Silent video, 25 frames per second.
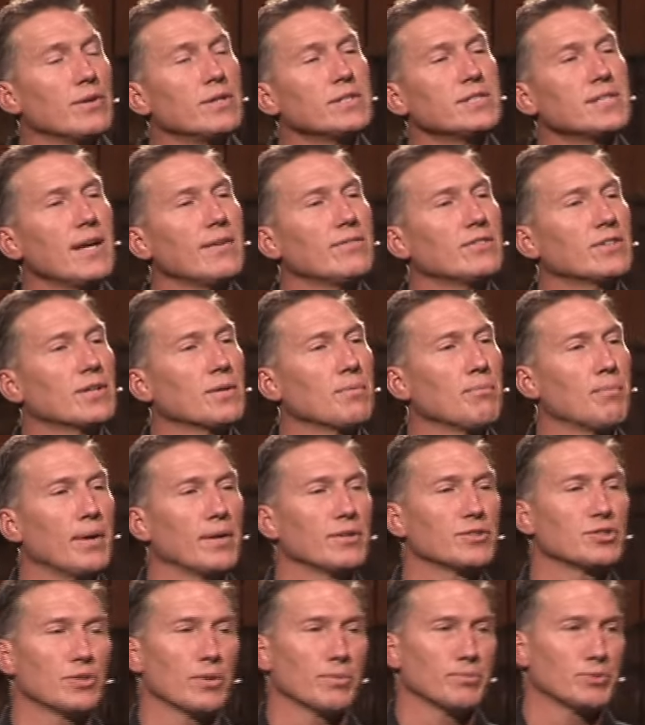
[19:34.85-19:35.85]
You always have to
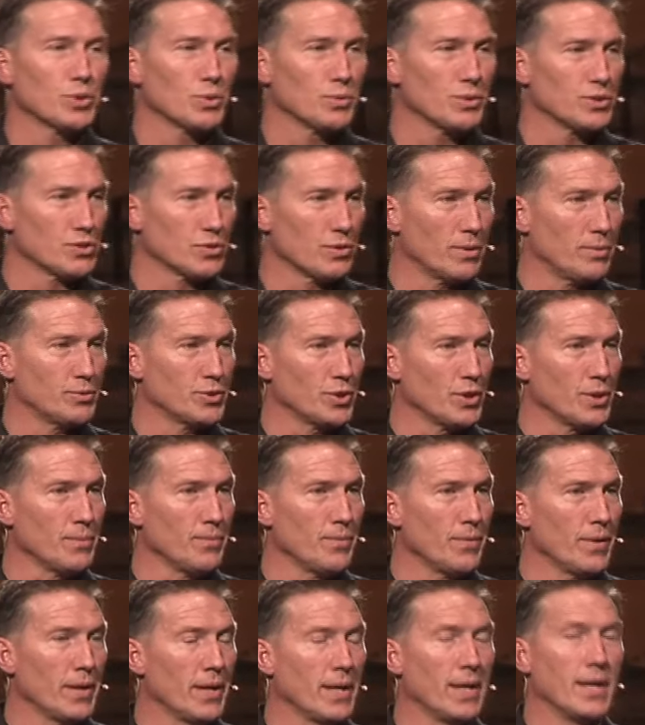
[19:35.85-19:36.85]
compare scripture with
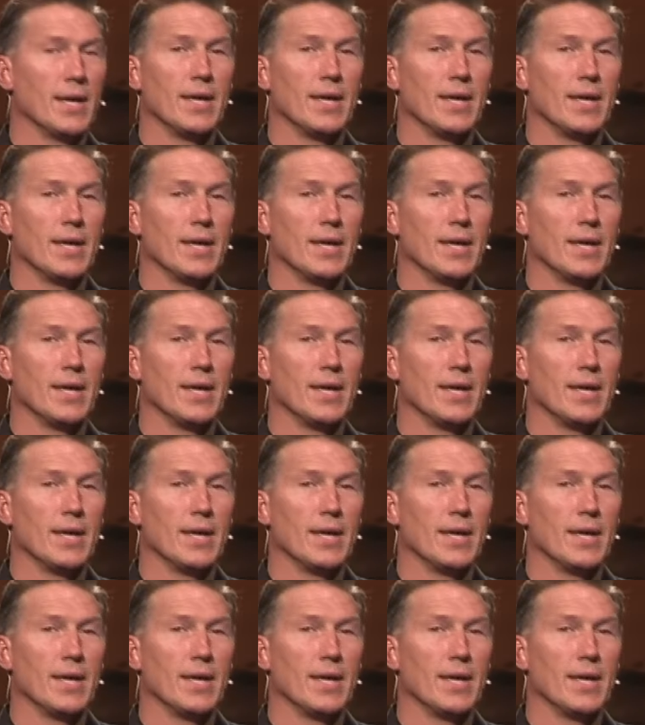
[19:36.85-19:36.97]
scripture,